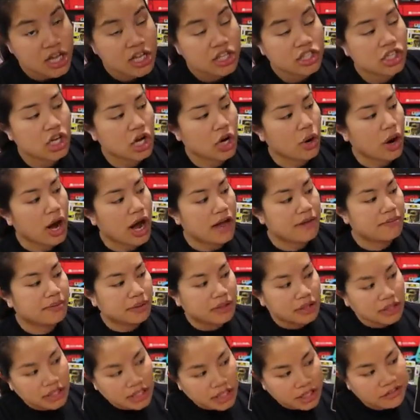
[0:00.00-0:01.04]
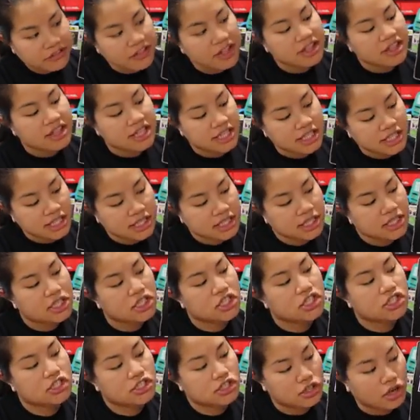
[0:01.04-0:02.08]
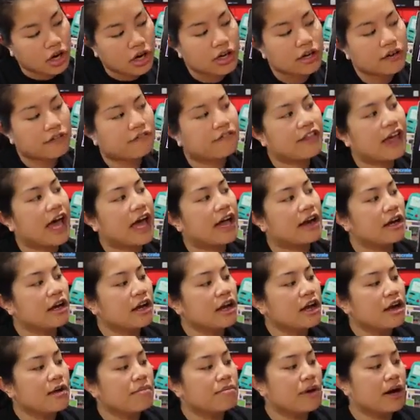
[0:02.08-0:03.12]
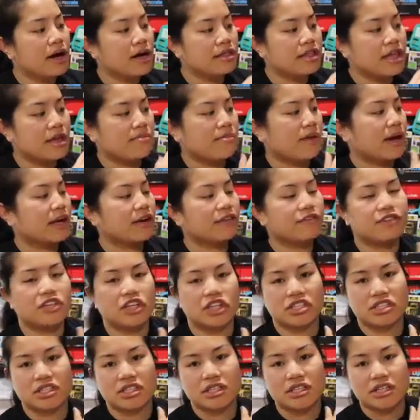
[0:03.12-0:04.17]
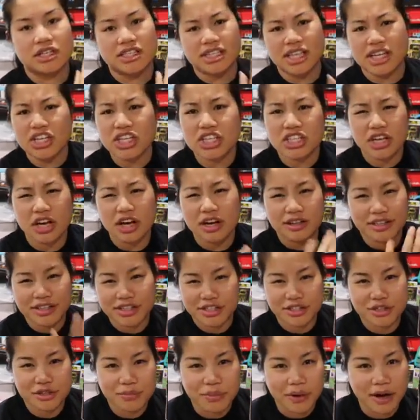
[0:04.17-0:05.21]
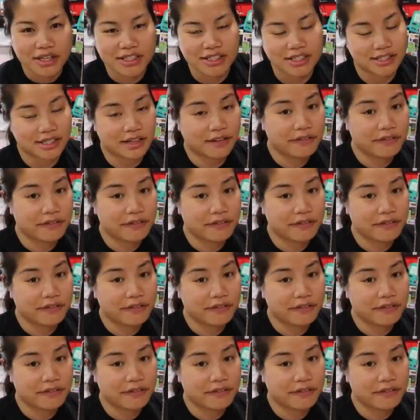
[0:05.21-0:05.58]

So I believe that this is the start of that, but they might have just, because they just got all these new boxes.